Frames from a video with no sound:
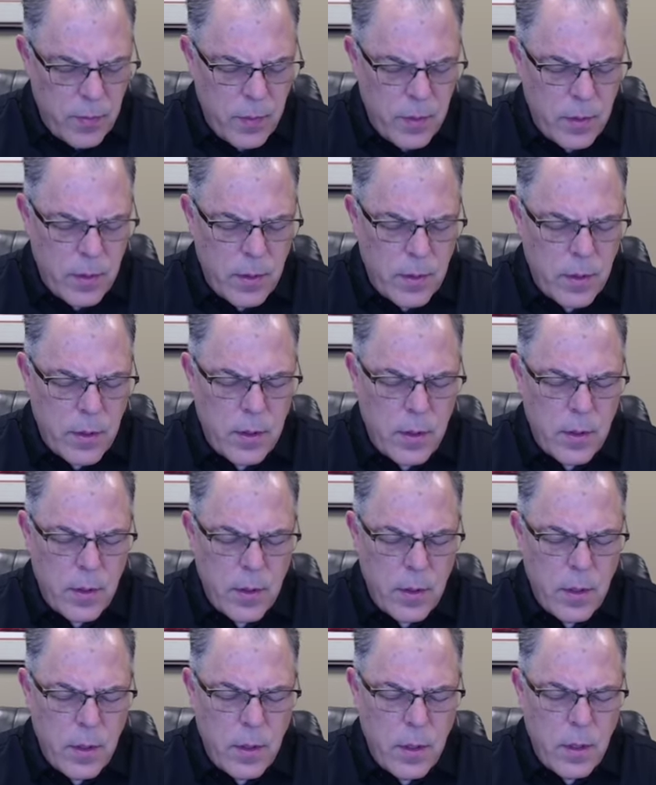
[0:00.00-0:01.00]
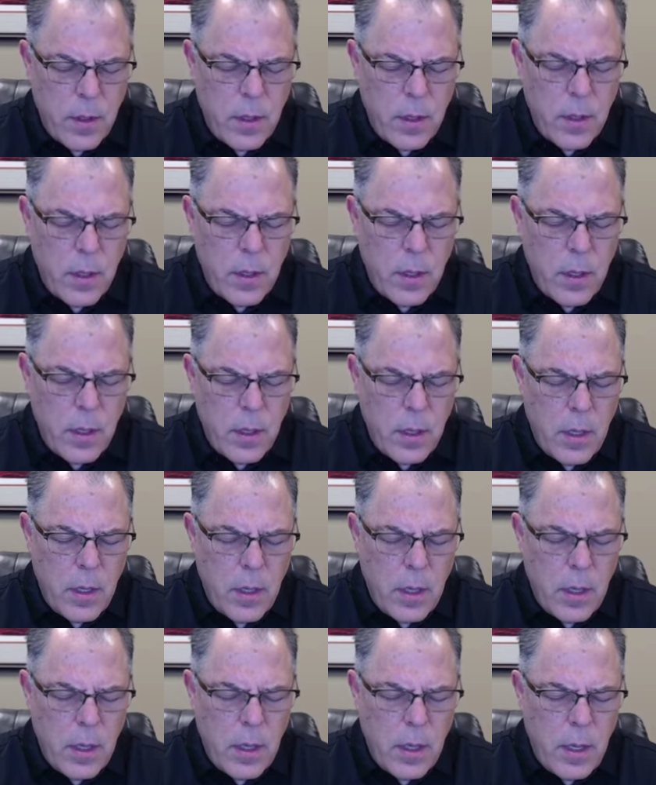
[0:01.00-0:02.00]

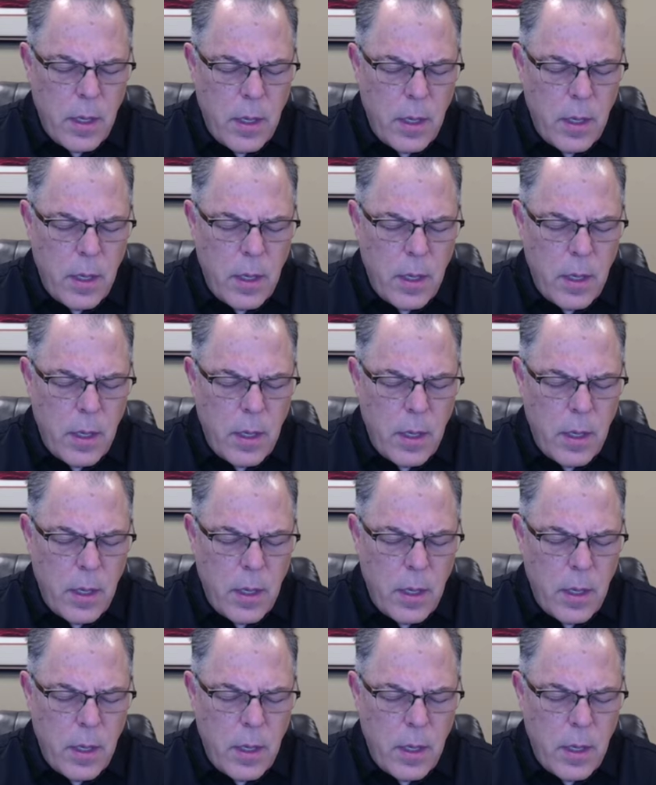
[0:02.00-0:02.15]
No one is speaking in this clip.